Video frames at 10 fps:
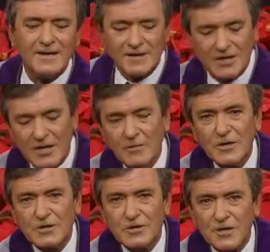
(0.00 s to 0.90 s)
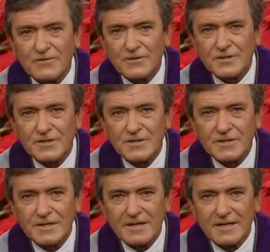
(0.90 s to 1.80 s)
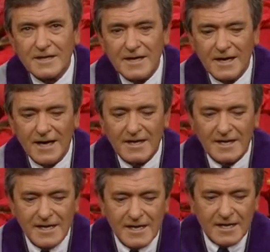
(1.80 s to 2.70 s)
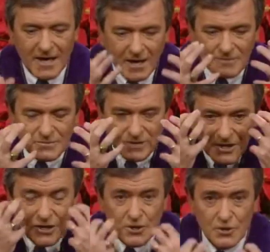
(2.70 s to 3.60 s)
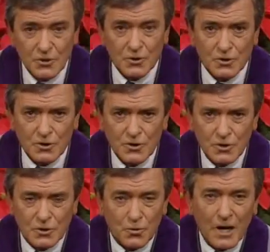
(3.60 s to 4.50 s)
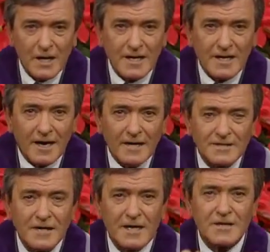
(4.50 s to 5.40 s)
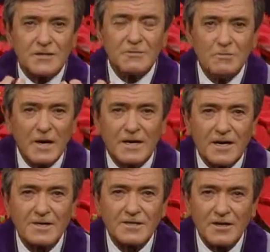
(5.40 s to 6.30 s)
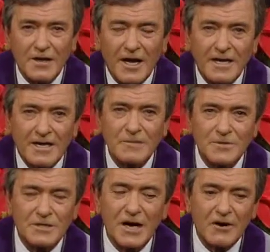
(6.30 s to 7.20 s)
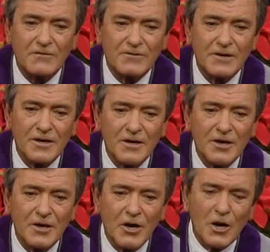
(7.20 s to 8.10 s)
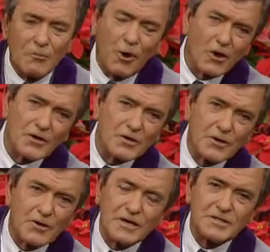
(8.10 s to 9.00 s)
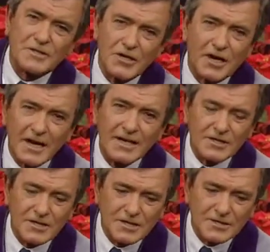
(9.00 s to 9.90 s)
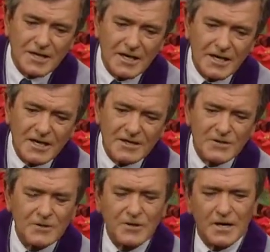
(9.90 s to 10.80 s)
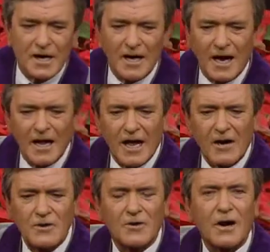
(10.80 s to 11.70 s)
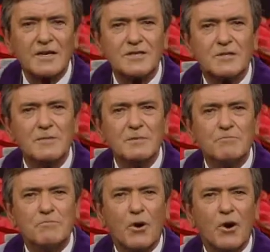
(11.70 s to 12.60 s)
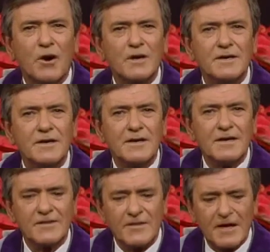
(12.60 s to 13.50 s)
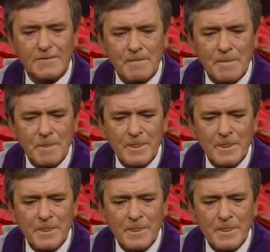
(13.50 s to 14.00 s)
the image shifts and he comes to dwell in us to make us like himself. Paul encouraged the Galatians to allow Christ to be born in them.